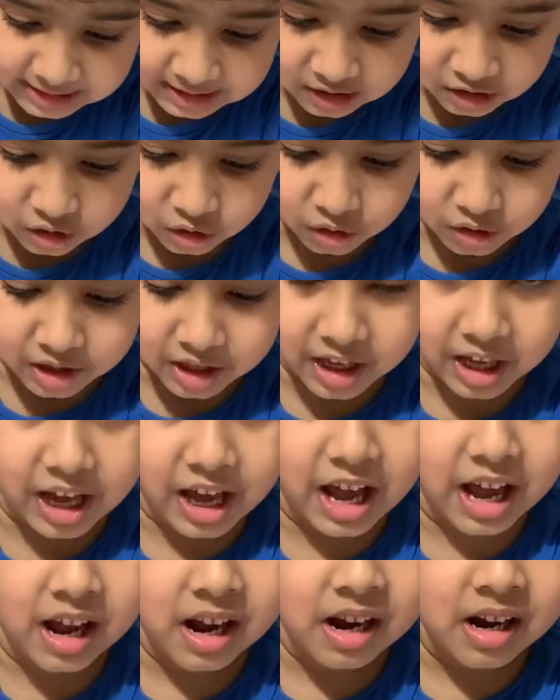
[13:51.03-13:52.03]
to
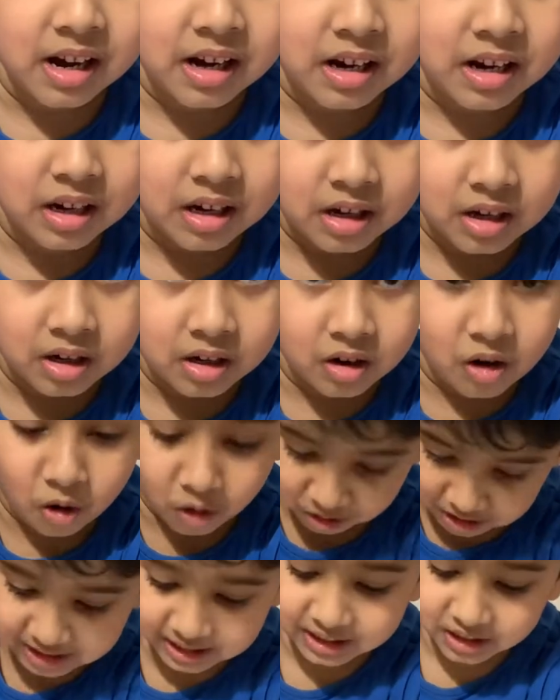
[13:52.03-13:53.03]
here, or
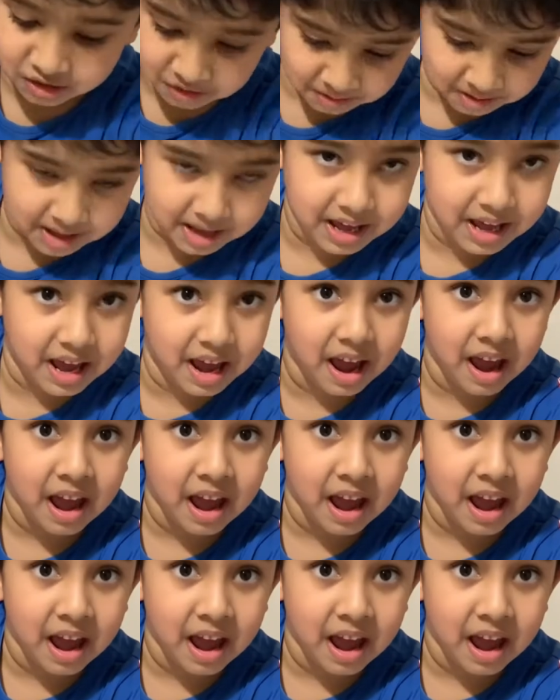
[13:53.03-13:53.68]
this to here,